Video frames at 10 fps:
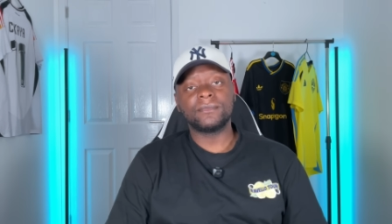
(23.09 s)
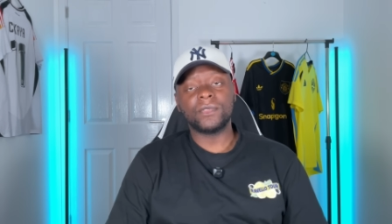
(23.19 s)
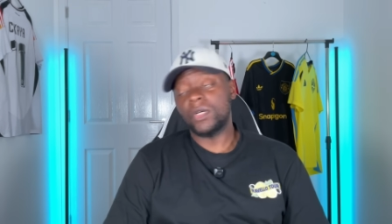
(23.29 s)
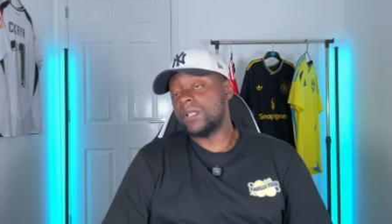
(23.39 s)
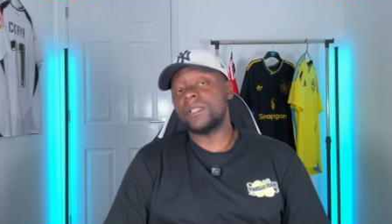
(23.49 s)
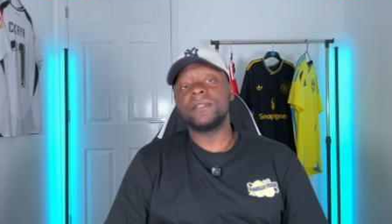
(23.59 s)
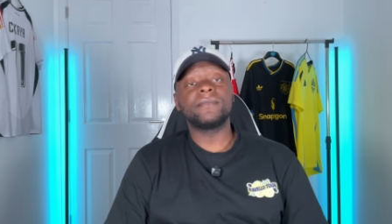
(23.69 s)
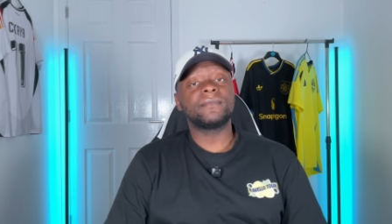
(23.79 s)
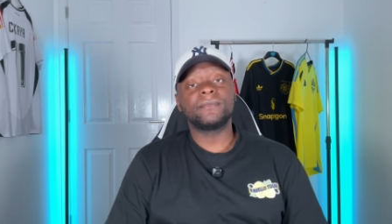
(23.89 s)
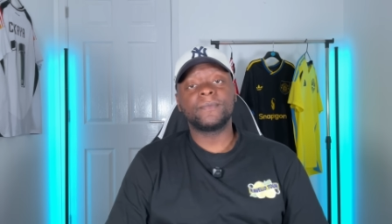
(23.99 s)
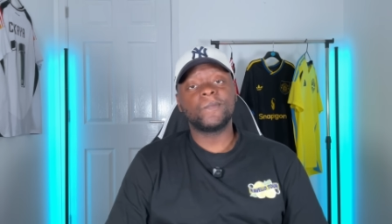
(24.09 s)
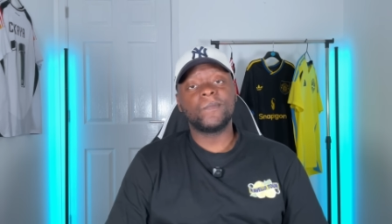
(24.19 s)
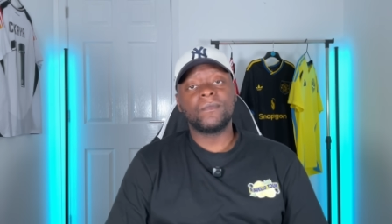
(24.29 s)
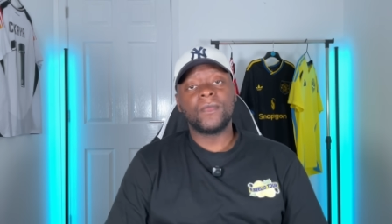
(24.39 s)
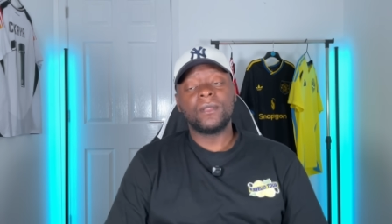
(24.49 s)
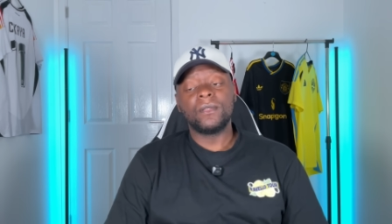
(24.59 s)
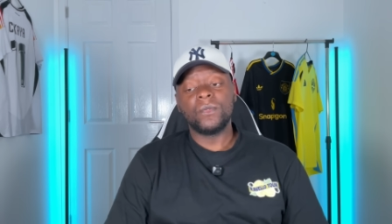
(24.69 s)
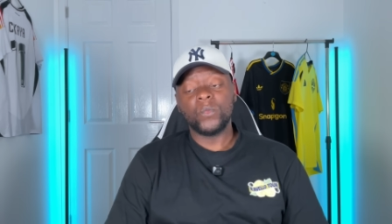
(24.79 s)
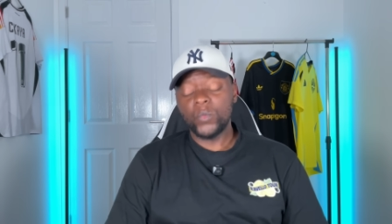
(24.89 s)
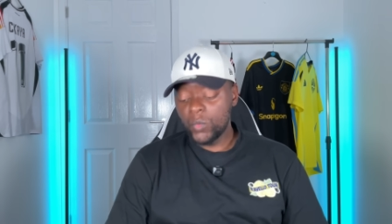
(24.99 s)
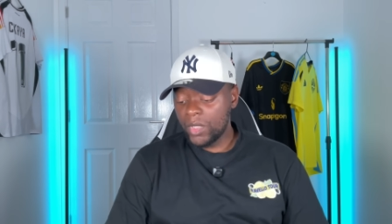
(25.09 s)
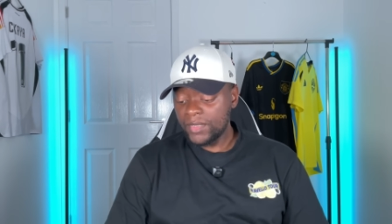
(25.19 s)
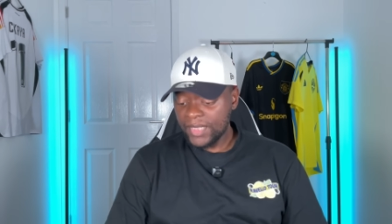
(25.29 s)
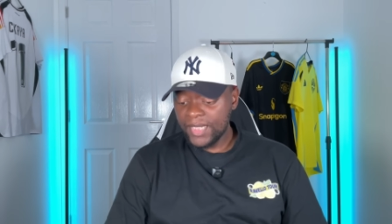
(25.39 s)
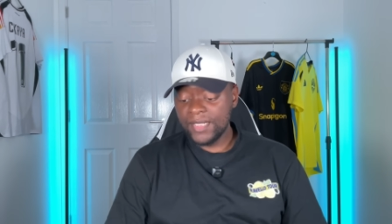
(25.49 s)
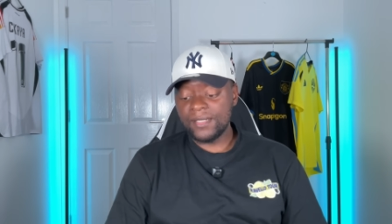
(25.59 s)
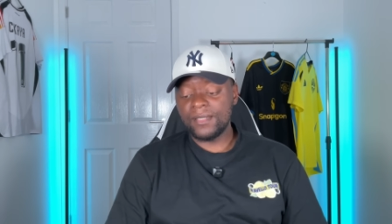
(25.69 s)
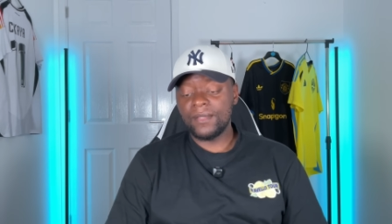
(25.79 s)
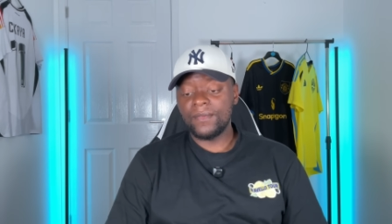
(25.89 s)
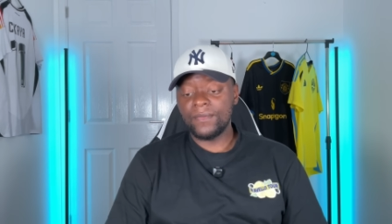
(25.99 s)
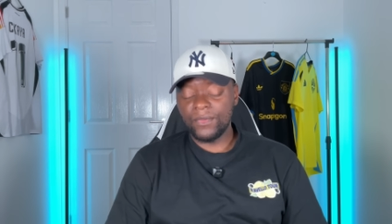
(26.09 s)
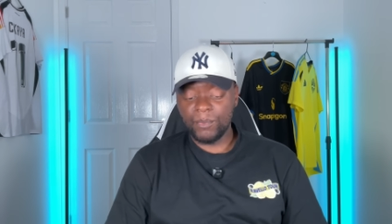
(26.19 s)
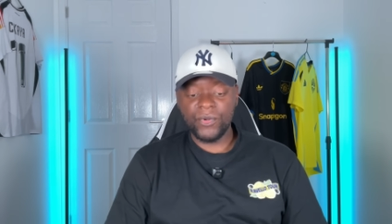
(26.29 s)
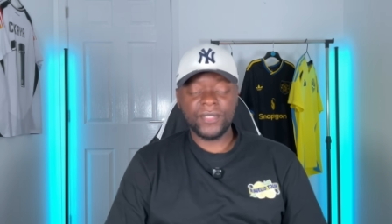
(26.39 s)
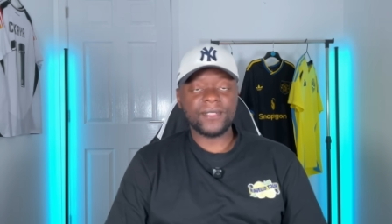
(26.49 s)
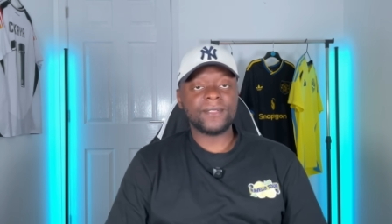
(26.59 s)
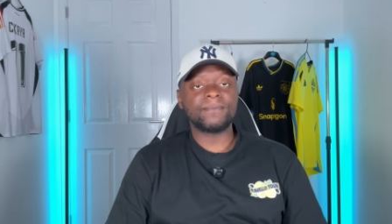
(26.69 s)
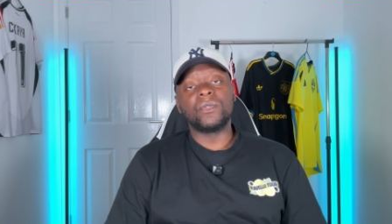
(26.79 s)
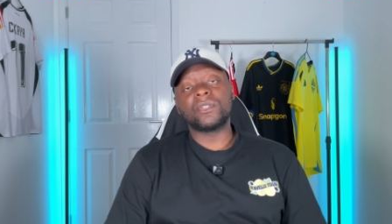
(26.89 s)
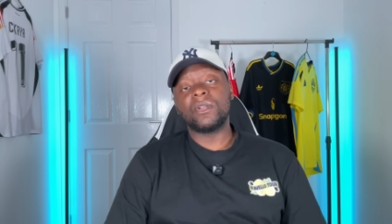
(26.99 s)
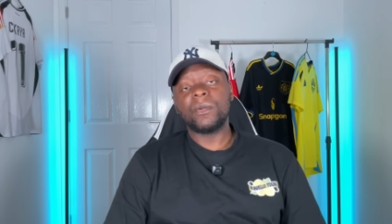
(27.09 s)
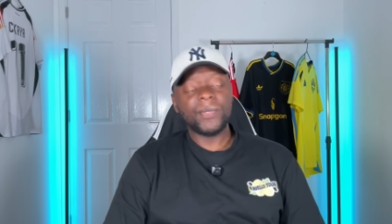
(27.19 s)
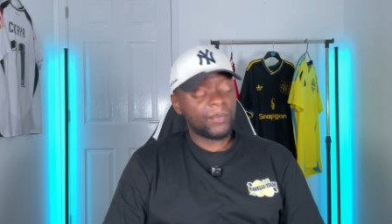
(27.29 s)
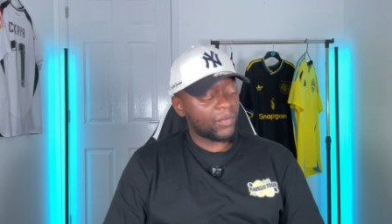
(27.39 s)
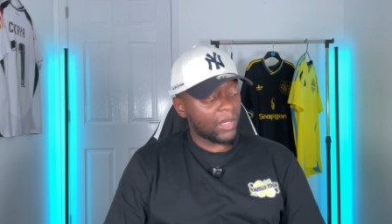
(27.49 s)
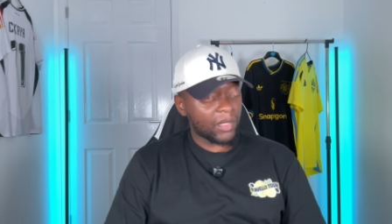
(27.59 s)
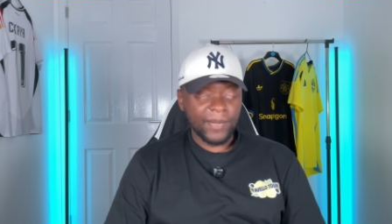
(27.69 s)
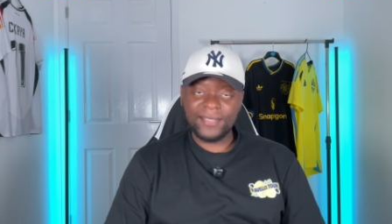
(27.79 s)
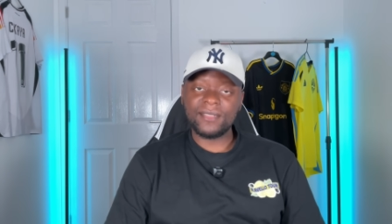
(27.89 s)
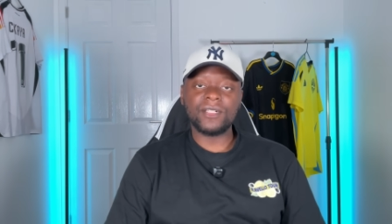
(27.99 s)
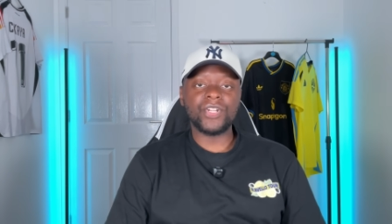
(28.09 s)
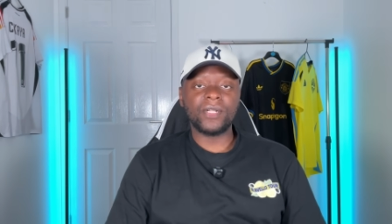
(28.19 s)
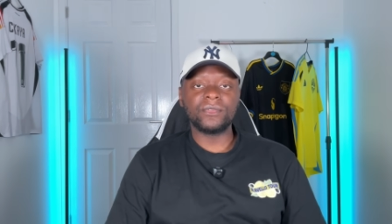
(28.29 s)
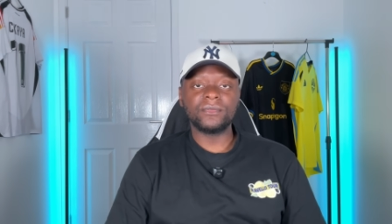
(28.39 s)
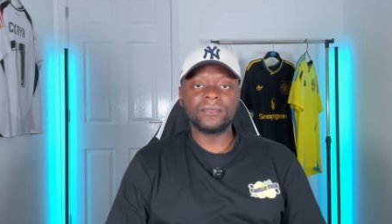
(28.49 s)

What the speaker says: Honestly, what is the point? What's going on, people? Welcome back to the channel.